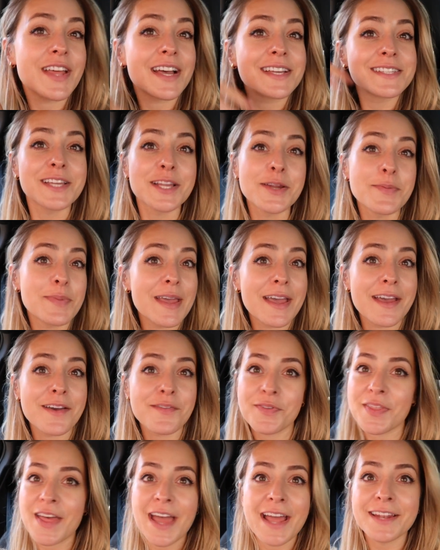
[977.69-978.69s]
so that is gonna be
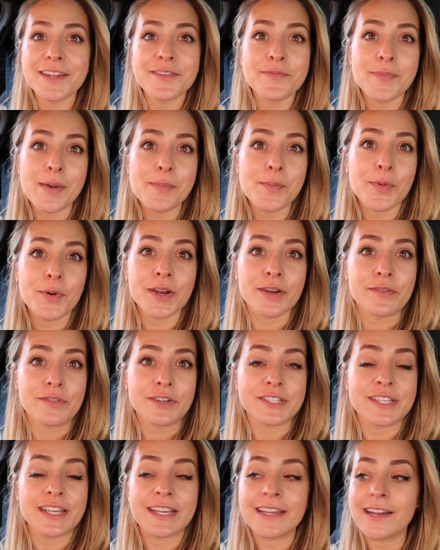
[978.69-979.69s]
it for the end of my morning
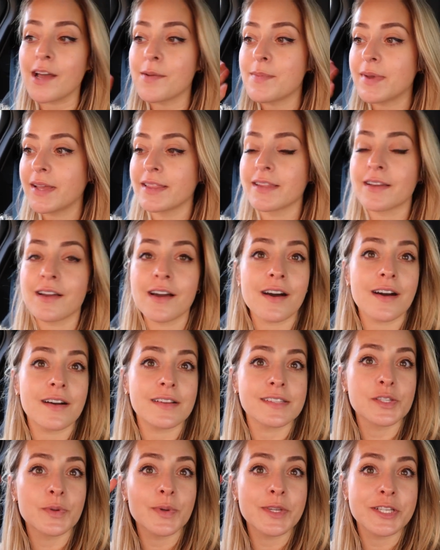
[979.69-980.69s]
routine. I'm in the
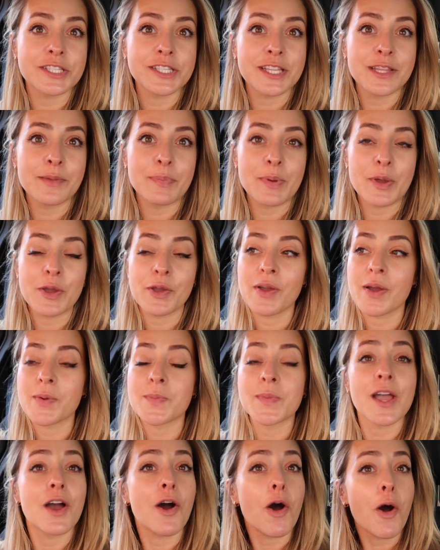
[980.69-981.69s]
car, Squidgy's in the boot,
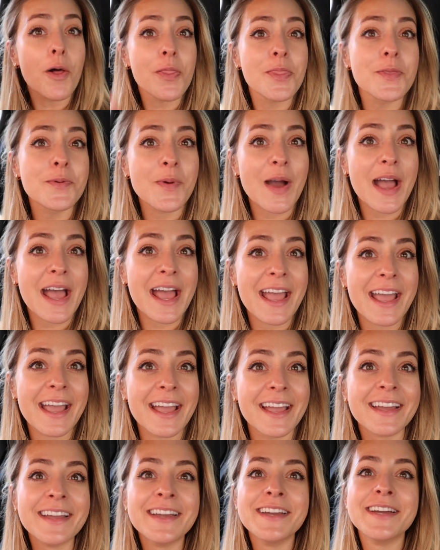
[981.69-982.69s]
and we are on the
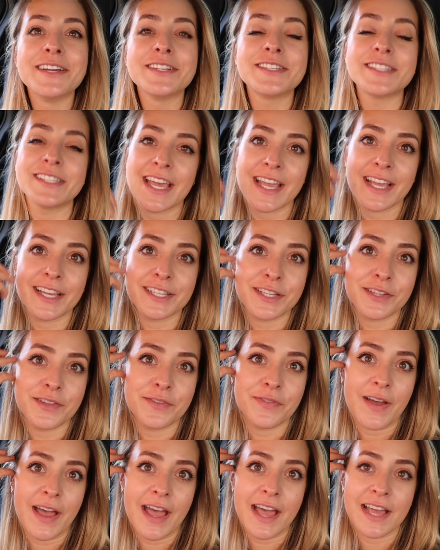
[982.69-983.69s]
way to take her to
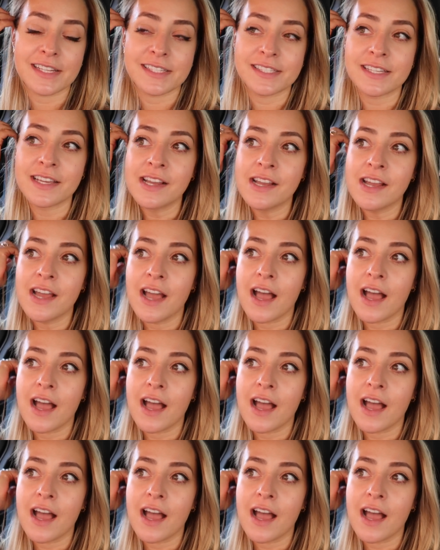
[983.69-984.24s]
the vet.